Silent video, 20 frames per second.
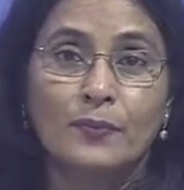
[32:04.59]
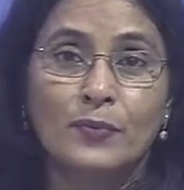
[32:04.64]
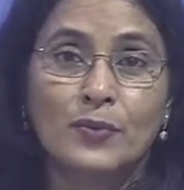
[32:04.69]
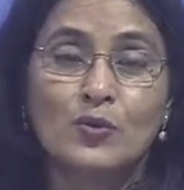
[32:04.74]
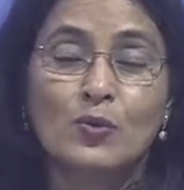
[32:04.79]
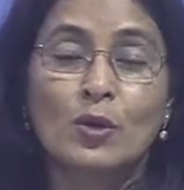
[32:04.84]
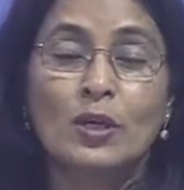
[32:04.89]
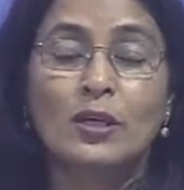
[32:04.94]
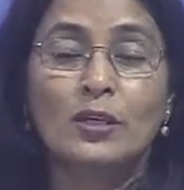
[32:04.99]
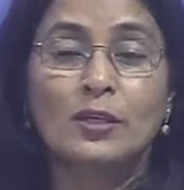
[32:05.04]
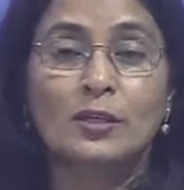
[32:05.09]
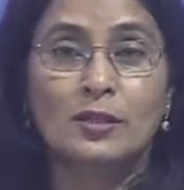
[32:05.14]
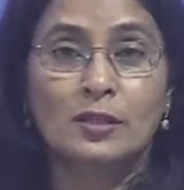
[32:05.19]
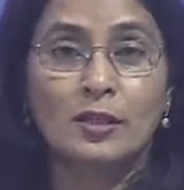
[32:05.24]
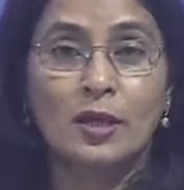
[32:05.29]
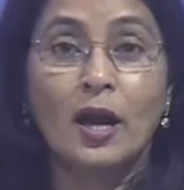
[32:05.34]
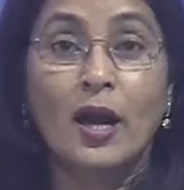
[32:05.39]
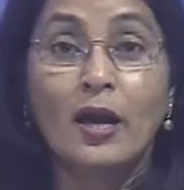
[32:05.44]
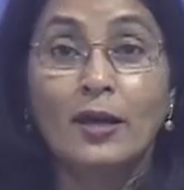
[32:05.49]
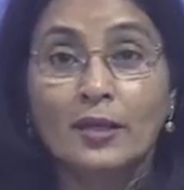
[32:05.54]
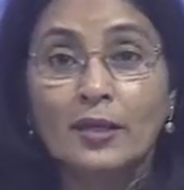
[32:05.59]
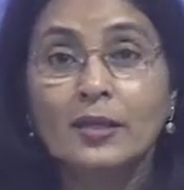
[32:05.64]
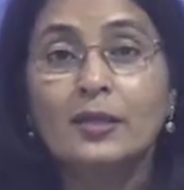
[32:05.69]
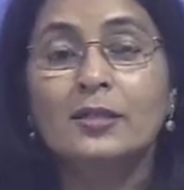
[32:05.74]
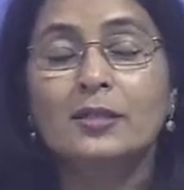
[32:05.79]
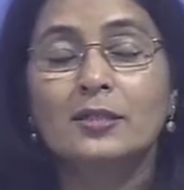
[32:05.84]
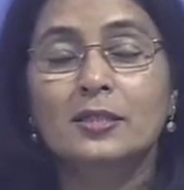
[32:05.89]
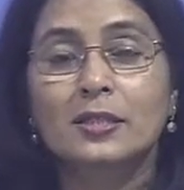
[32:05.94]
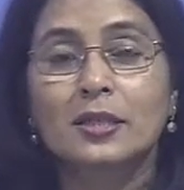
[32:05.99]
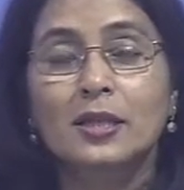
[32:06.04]
jeweler
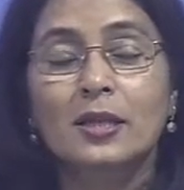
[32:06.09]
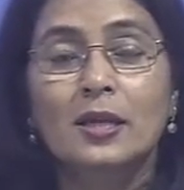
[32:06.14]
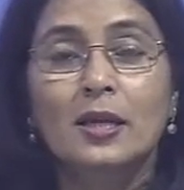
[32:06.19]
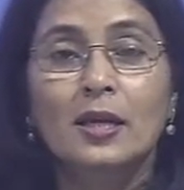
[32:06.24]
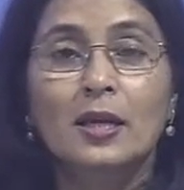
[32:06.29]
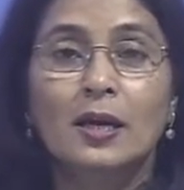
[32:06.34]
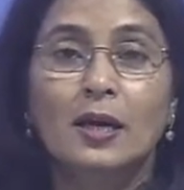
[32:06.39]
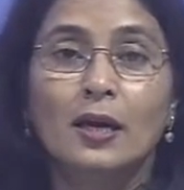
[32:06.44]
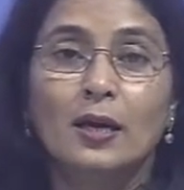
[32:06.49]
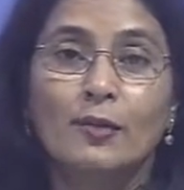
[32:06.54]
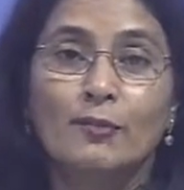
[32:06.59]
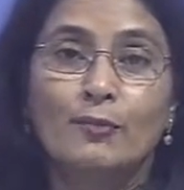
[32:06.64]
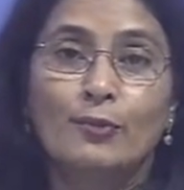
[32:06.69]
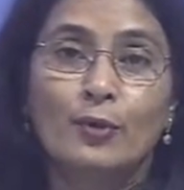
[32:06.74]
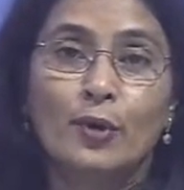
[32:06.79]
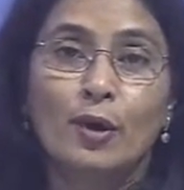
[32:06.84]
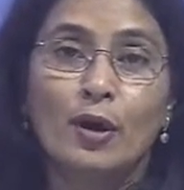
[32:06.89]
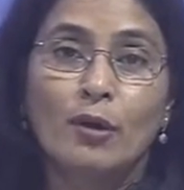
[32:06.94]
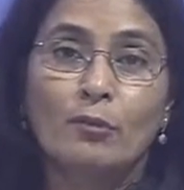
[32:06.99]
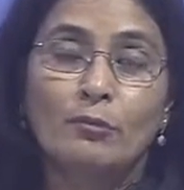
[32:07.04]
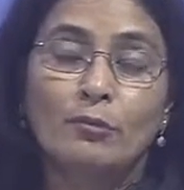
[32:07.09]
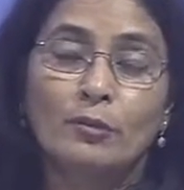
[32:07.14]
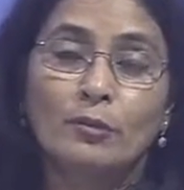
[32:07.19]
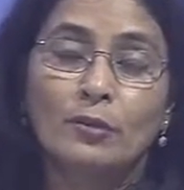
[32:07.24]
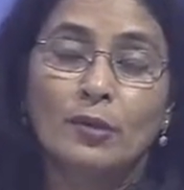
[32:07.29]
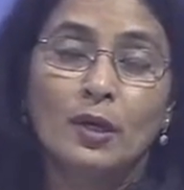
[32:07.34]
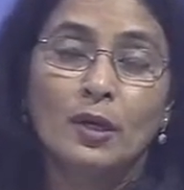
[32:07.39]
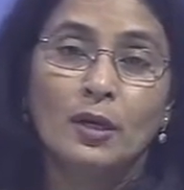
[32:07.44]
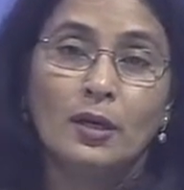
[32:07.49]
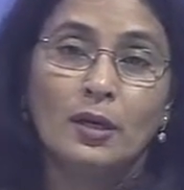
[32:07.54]
karigars from
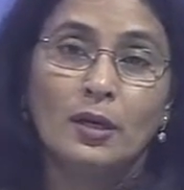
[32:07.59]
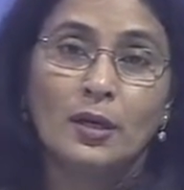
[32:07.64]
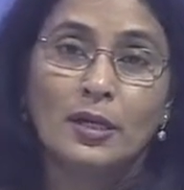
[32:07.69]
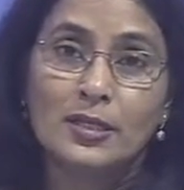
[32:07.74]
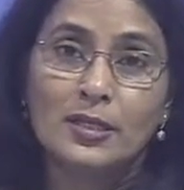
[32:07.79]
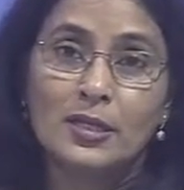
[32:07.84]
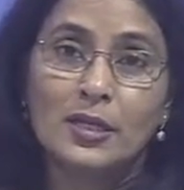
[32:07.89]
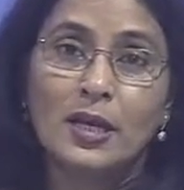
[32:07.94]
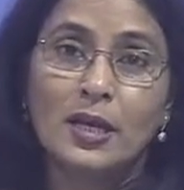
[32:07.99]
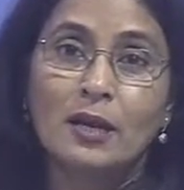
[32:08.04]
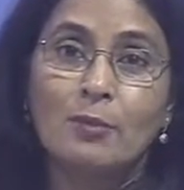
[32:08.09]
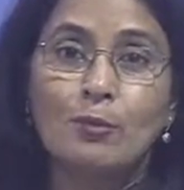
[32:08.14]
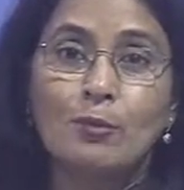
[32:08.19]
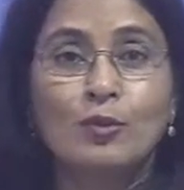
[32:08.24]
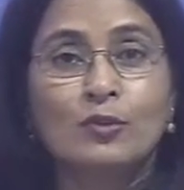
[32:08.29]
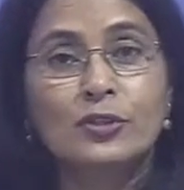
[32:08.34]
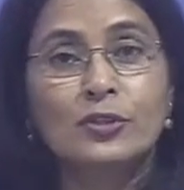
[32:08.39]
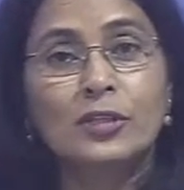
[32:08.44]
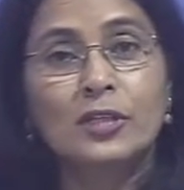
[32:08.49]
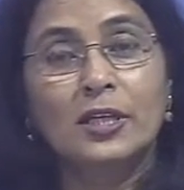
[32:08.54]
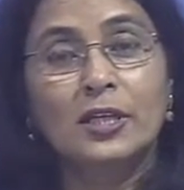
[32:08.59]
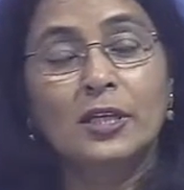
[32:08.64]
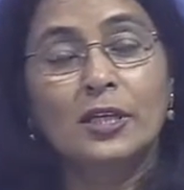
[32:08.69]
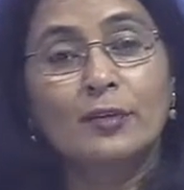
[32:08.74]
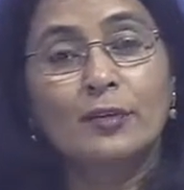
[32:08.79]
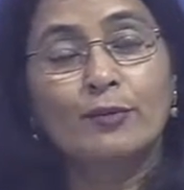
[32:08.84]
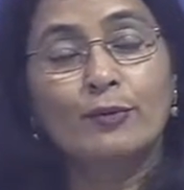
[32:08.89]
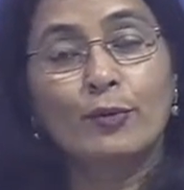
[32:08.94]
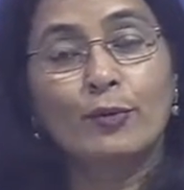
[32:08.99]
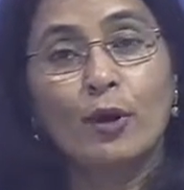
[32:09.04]
India, mostly
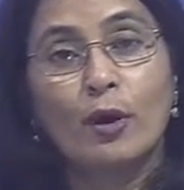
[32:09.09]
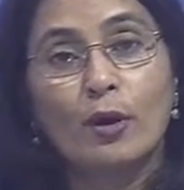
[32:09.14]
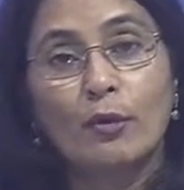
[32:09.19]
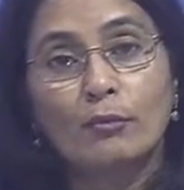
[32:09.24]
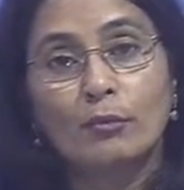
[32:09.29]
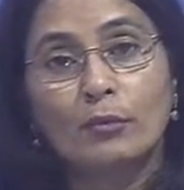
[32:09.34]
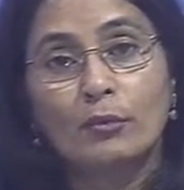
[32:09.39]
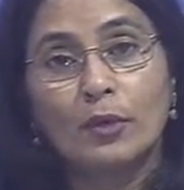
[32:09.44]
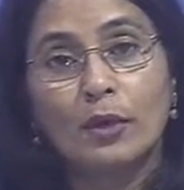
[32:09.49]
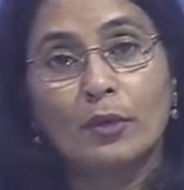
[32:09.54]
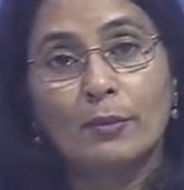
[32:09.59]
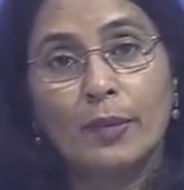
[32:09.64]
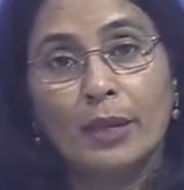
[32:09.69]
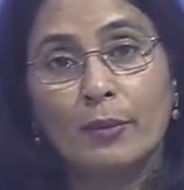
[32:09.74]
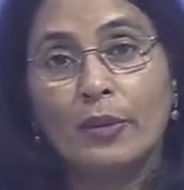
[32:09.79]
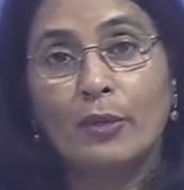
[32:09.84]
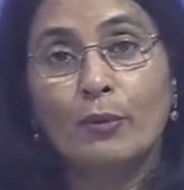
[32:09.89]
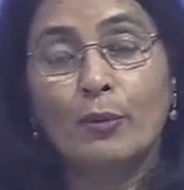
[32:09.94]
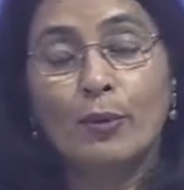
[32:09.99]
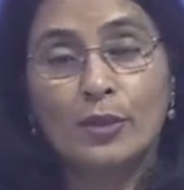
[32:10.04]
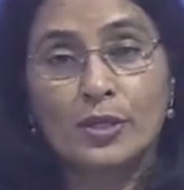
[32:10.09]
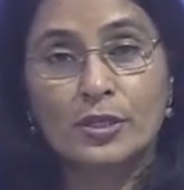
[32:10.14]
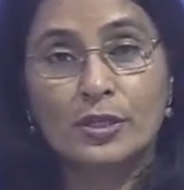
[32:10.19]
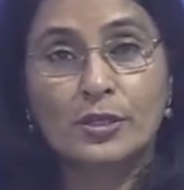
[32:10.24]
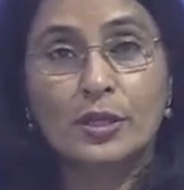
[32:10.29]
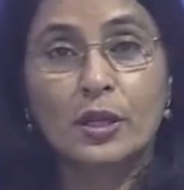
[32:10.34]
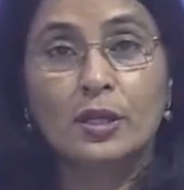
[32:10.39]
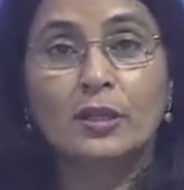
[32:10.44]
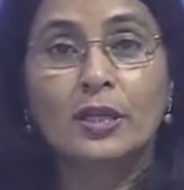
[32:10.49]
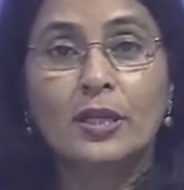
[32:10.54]
from maybe
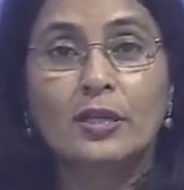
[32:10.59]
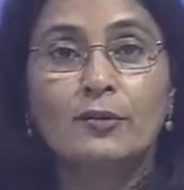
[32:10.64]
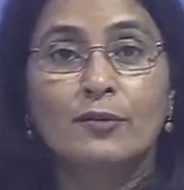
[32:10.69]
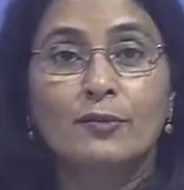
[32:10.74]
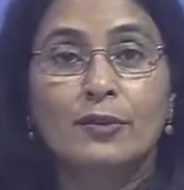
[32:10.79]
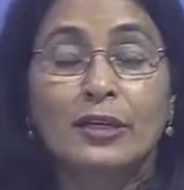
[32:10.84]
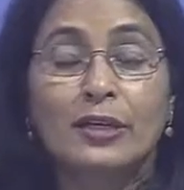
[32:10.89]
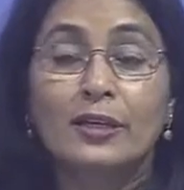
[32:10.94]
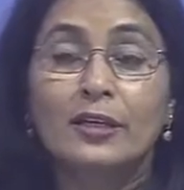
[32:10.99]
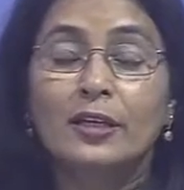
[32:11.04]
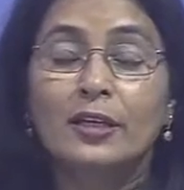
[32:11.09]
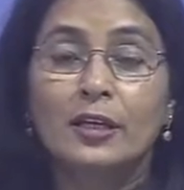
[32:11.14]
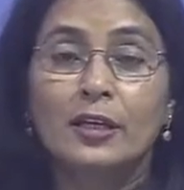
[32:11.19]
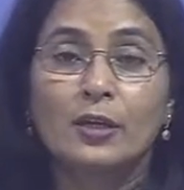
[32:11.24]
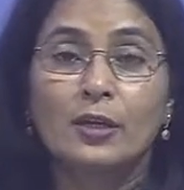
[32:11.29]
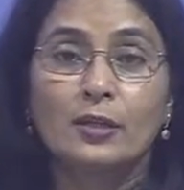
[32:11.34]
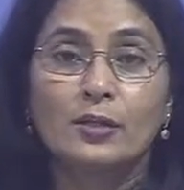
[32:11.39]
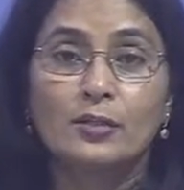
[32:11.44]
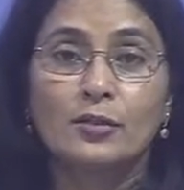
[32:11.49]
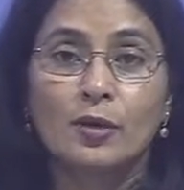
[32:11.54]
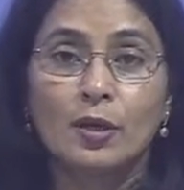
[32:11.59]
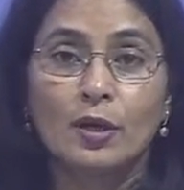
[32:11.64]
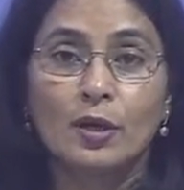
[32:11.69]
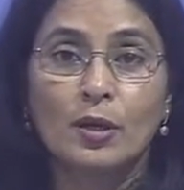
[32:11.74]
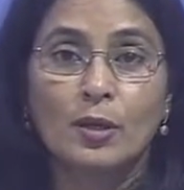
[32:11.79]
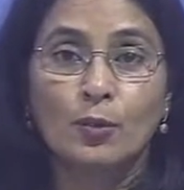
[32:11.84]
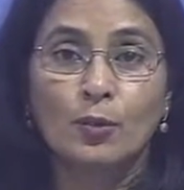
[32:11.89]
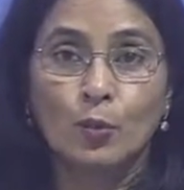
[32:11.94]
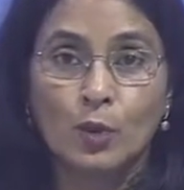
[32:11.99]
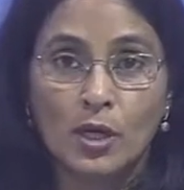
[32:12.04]
Odisha, that filigree
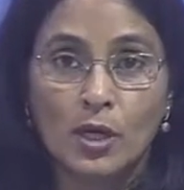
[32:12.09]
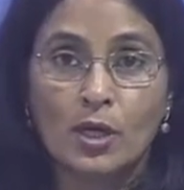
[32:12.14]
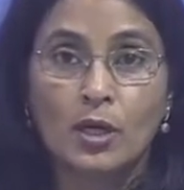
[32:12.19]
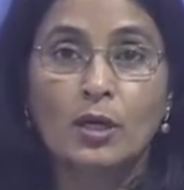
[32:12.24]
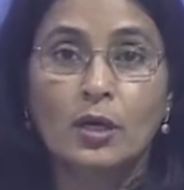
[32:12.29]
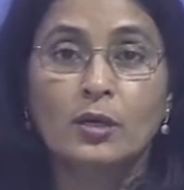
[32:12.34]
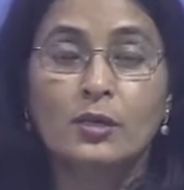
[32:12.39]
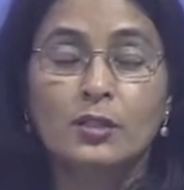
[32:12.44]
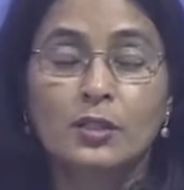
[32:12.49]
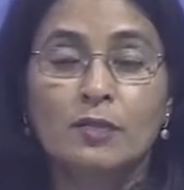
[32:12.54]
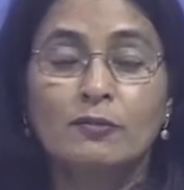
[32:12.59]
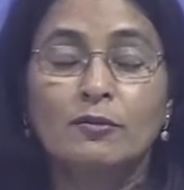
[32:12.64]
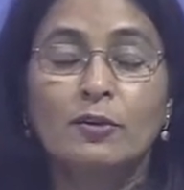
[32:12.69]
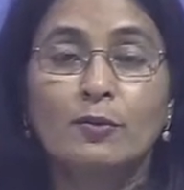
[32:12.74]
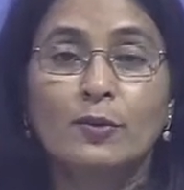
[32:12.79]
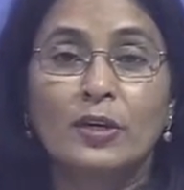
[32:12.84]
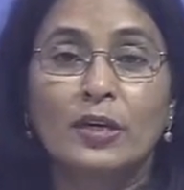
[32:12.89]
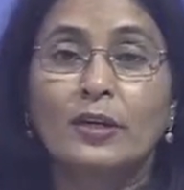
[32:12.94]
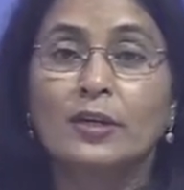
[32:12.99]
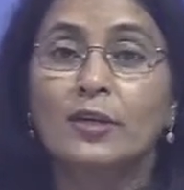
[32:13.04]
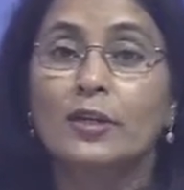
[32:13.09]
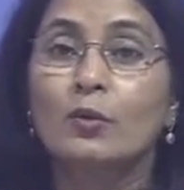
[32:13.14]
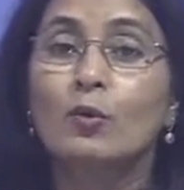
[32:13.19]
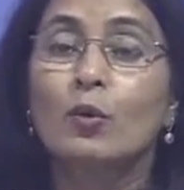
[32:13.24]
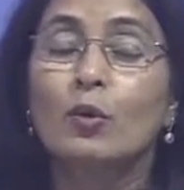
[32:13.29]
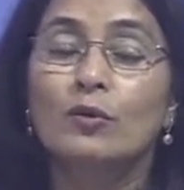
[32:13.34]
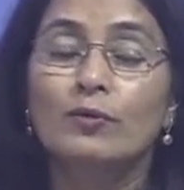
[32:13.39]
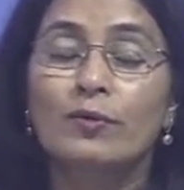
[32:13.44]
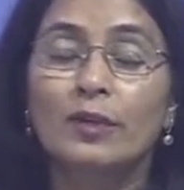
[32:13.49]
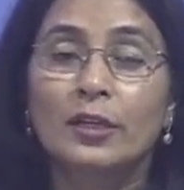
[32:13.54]
work, silver filigree,
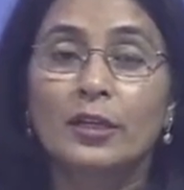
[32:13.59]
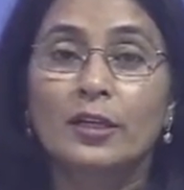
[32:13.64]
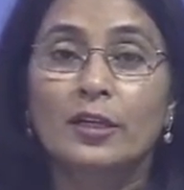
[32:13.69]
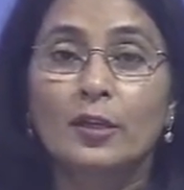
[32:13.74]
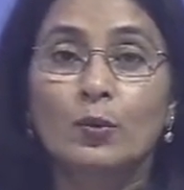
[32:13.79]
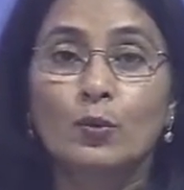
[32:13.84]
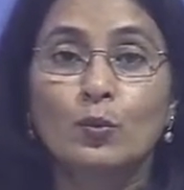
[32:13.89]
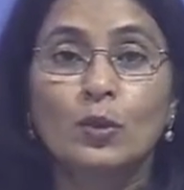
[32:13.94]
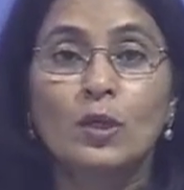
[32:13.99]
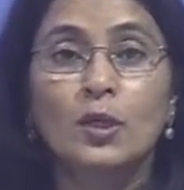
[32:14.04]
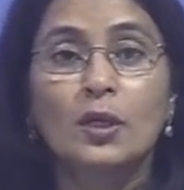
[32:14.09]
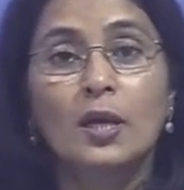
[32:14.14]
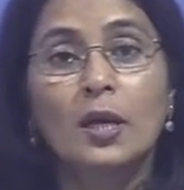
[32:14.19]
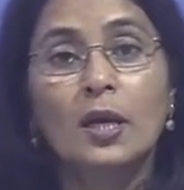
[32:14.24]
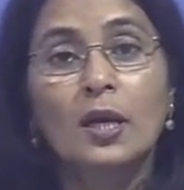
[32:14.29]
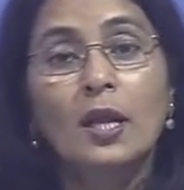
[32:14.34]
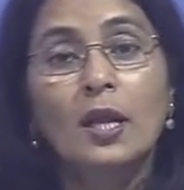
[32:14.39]
gold filigree work,